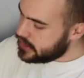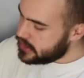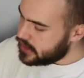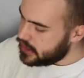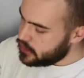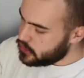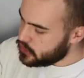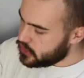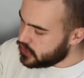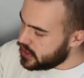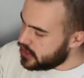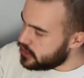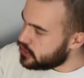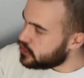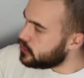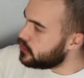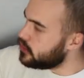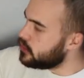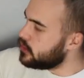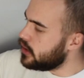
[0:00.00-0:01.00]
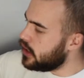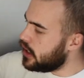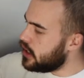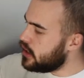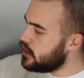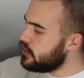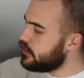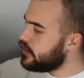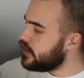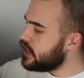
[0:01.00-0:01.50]
Single stitch all
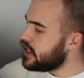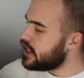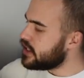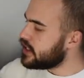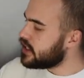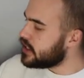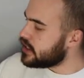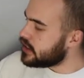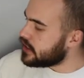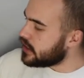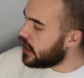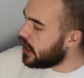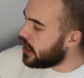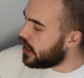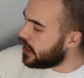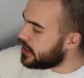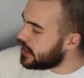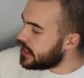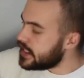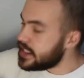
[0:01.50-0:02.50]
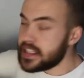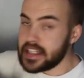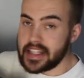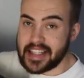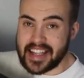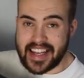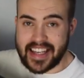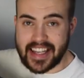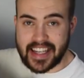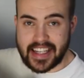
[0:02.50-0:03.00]
over. This is uh,
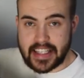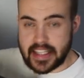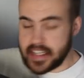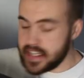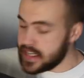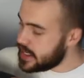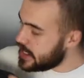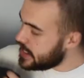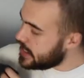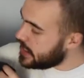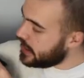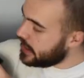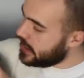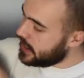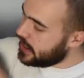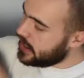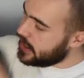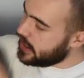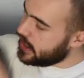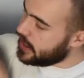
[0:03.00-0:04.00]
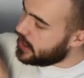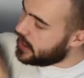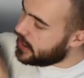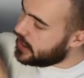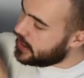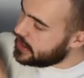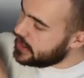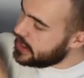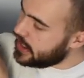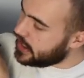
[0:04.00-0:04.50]
1990.
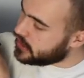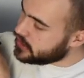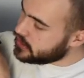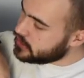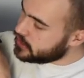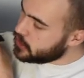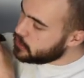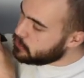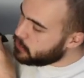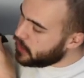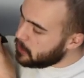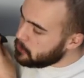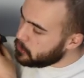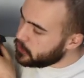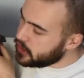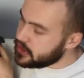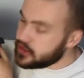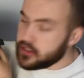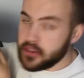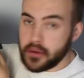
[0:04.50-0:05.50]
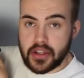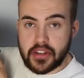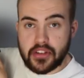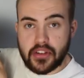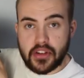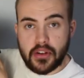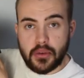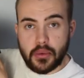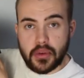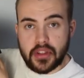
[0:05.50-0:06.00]
Uh, yeah, good back print to it
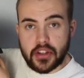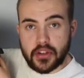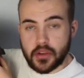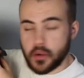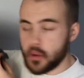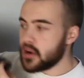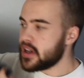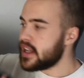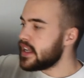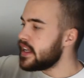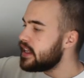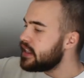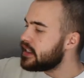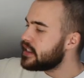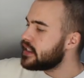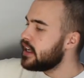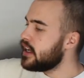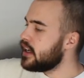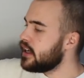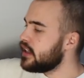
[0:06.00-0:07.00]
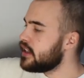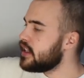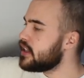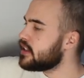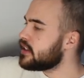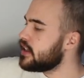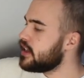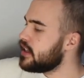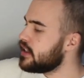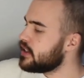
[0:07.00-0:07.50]
too with the tour dates.
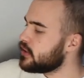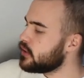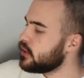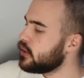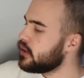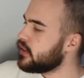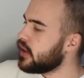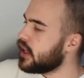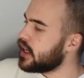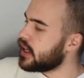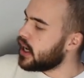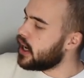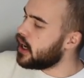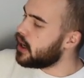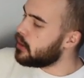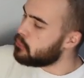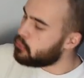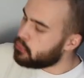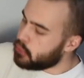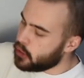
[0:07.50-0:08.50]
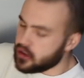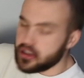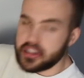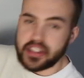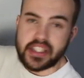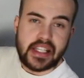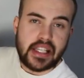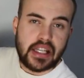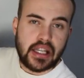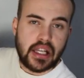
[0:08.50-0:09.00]
This is sort of like a
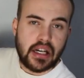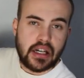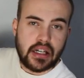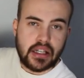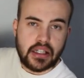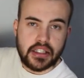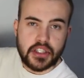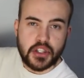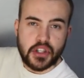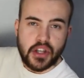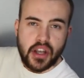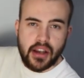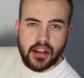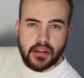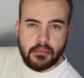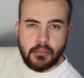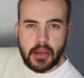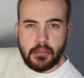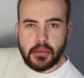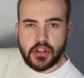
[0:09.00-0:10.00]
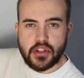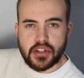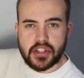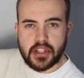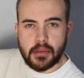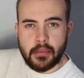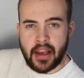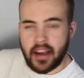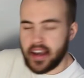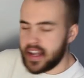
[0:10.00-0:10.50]
boxy large, maybe
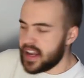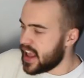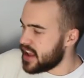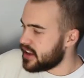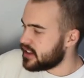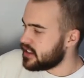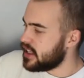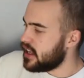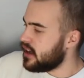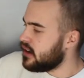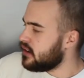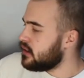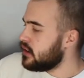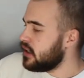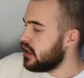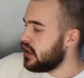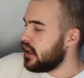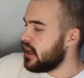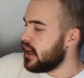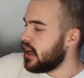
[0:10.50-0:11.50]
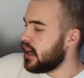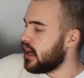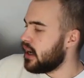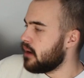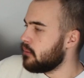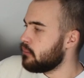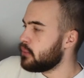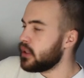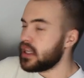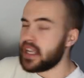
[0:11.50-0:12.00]
just about an XL,
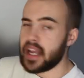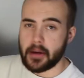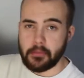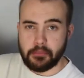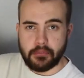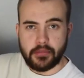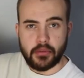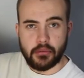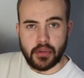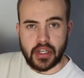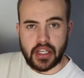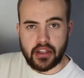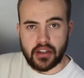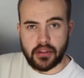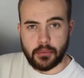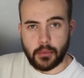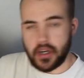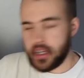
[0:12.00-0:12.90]
um, but yeah, really good